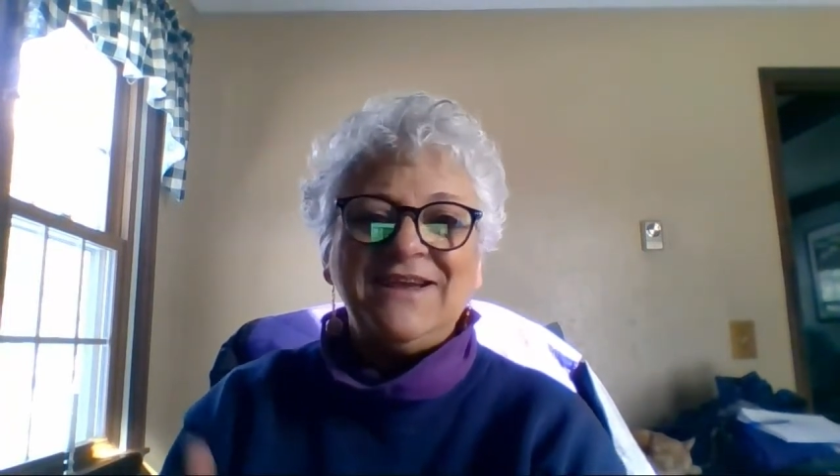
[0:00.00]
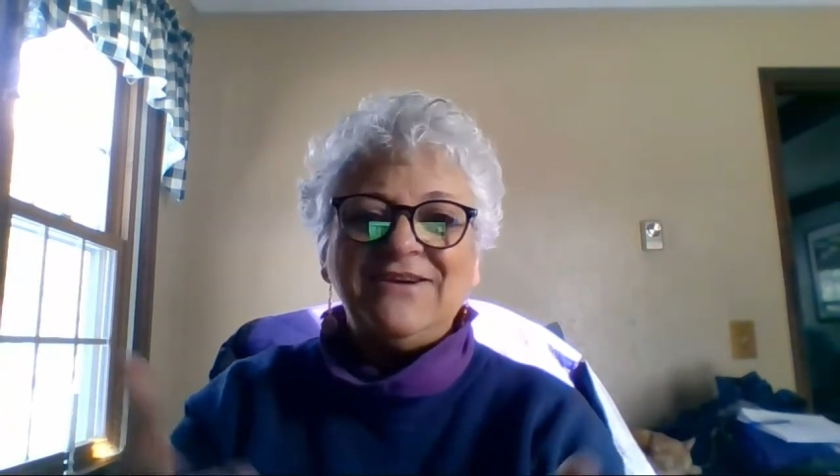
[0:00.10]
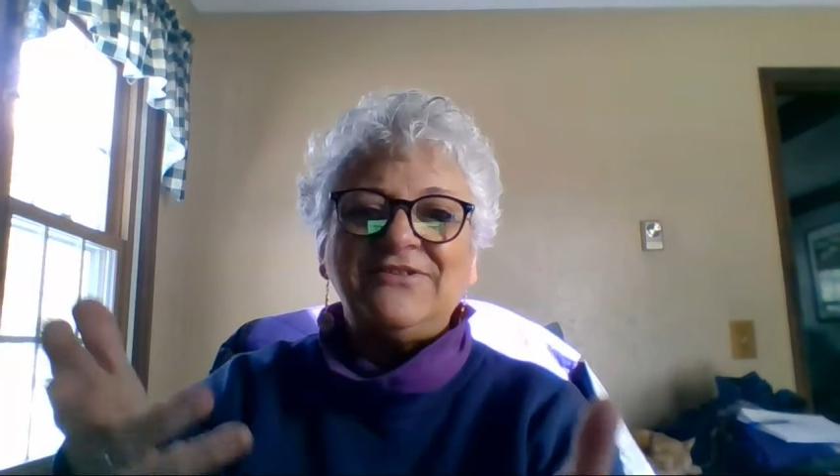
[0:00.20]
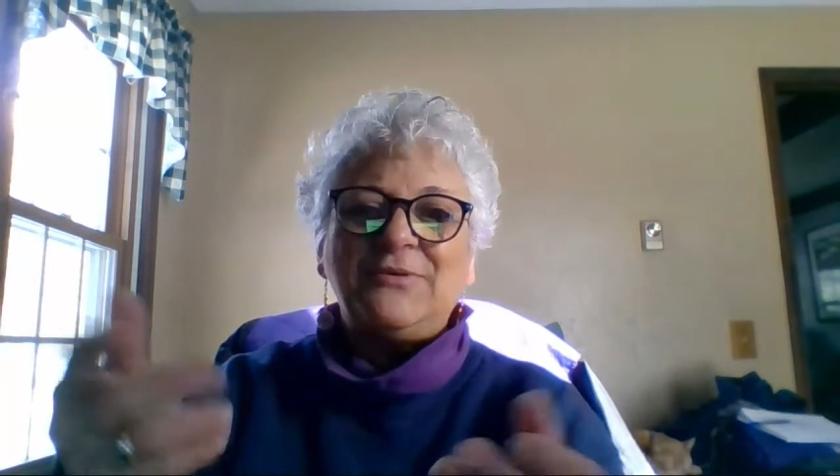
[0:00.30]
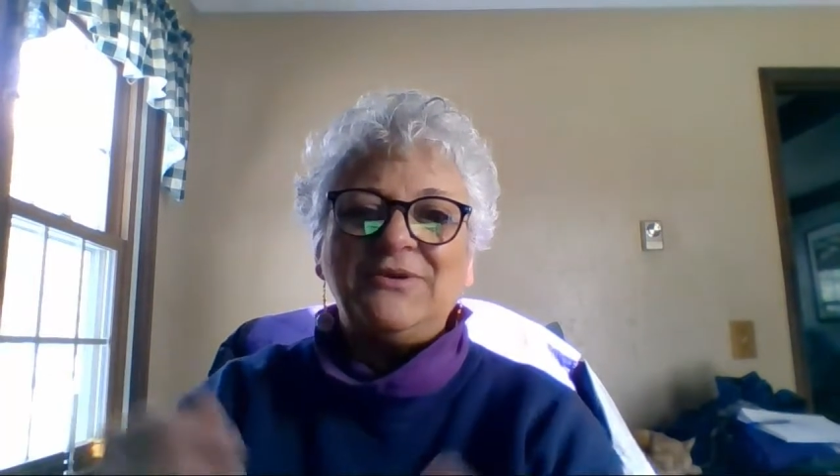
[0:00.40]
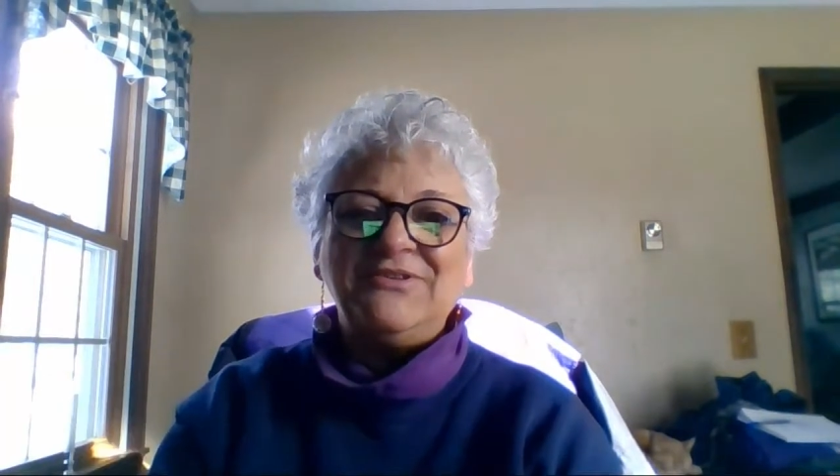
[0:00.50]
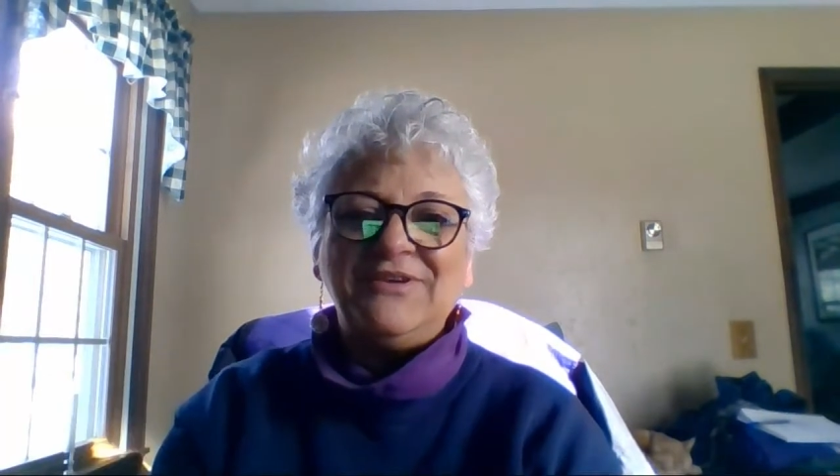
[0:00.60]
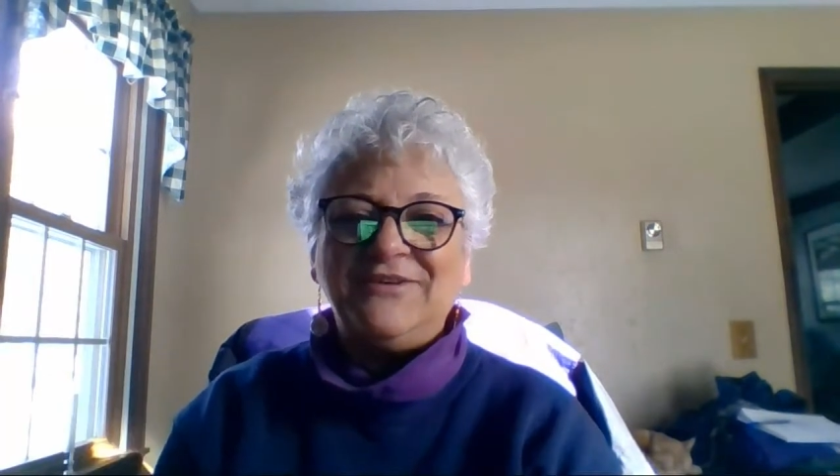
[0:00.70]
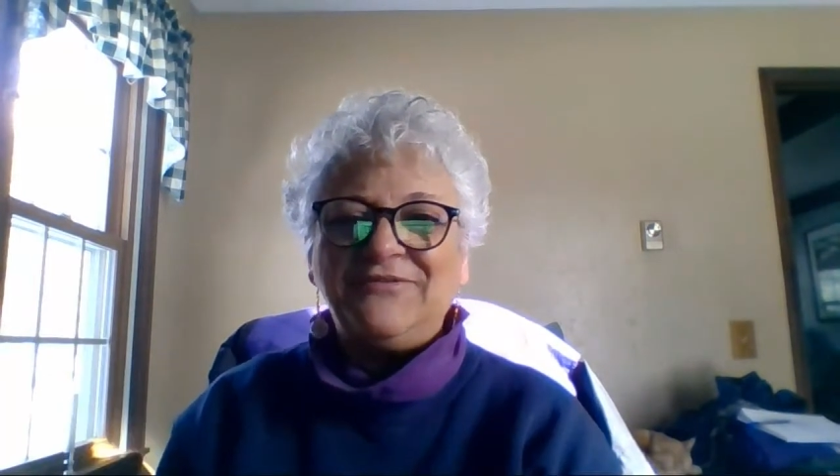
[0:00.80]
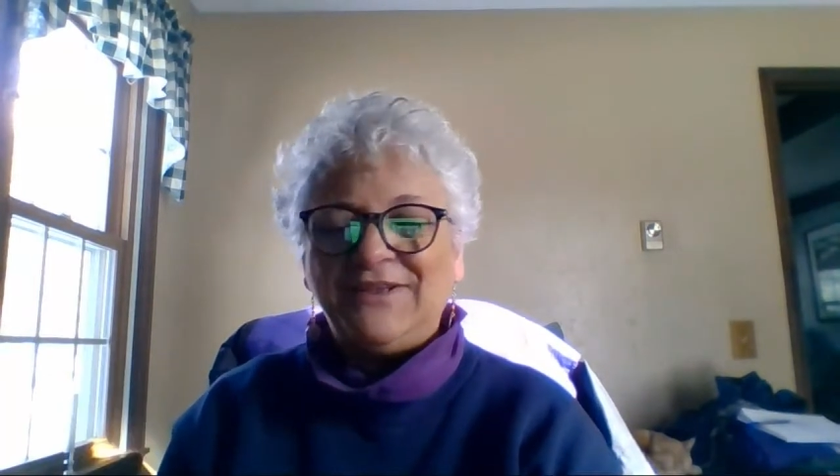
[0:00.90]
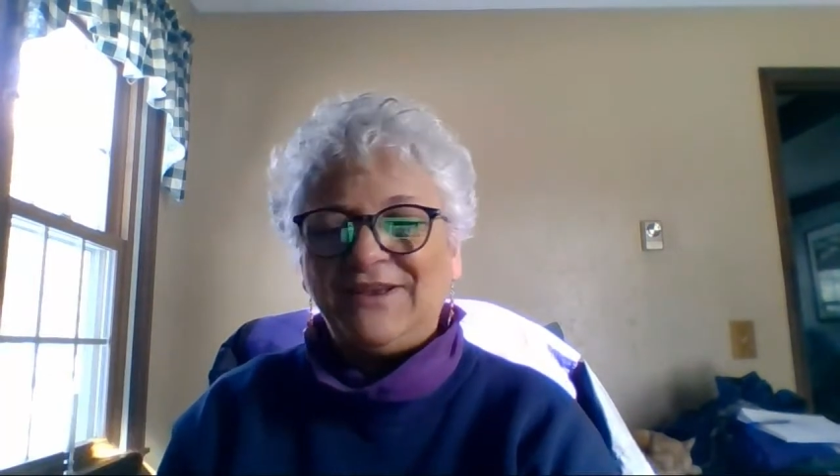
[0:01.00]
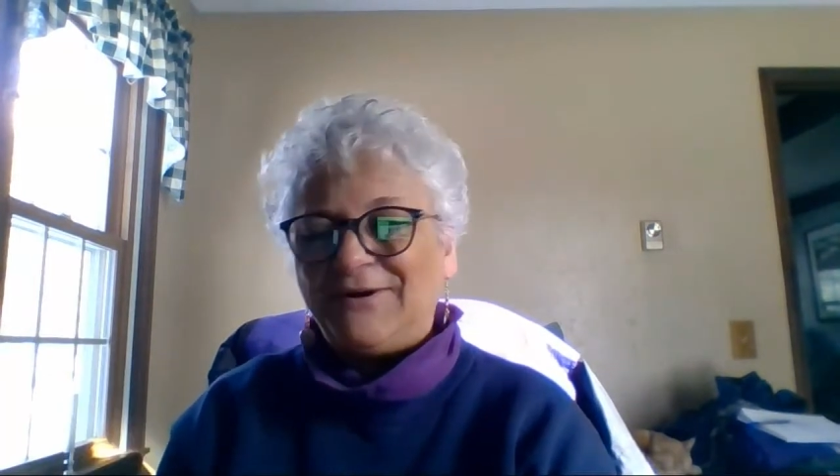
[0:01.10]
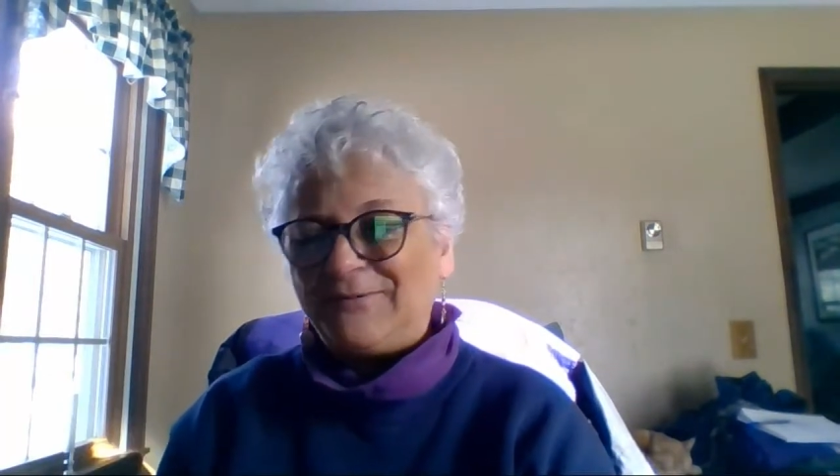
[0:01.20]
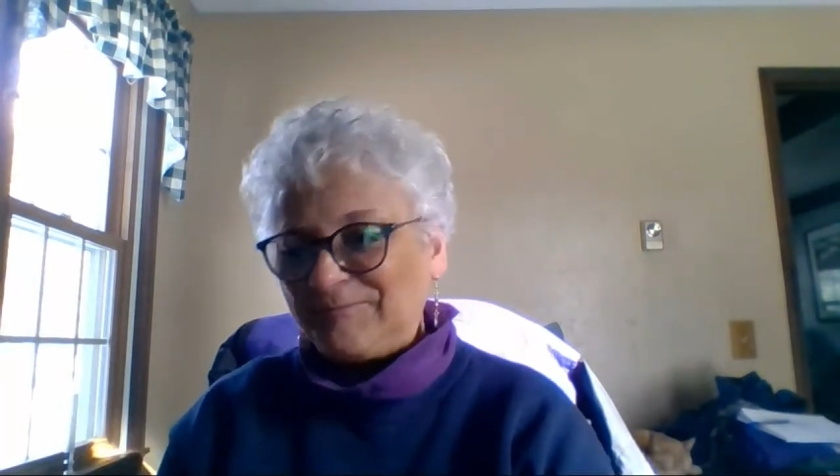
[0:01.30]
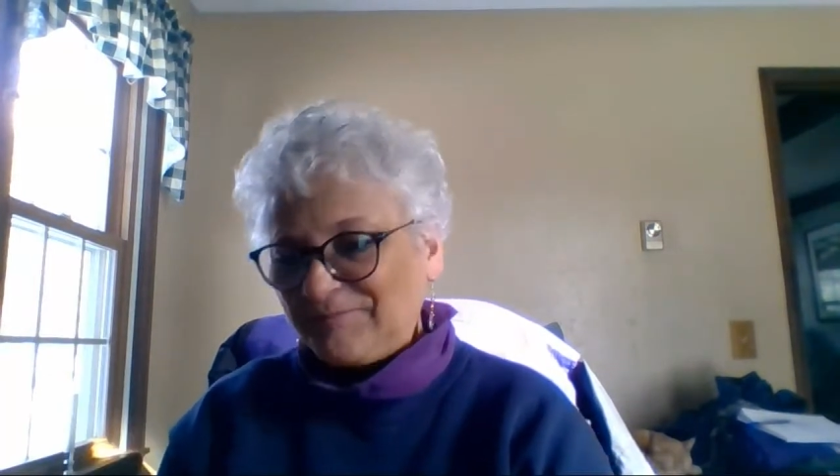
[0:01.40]
Here's a questionnaire, fill it
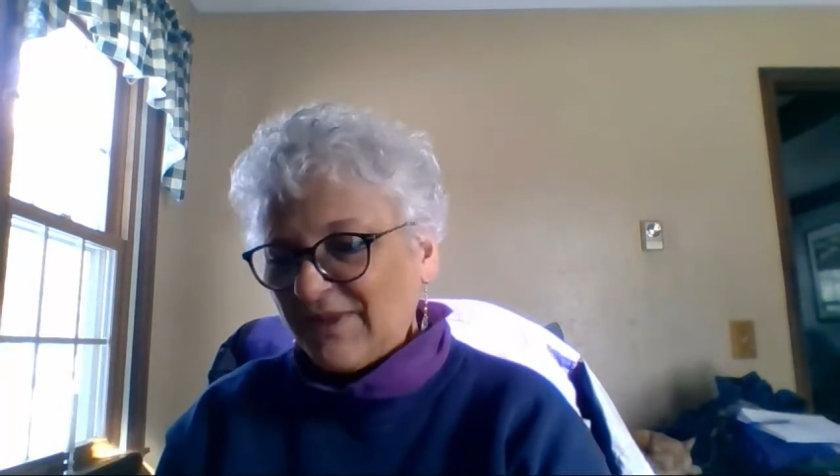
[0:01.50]
out,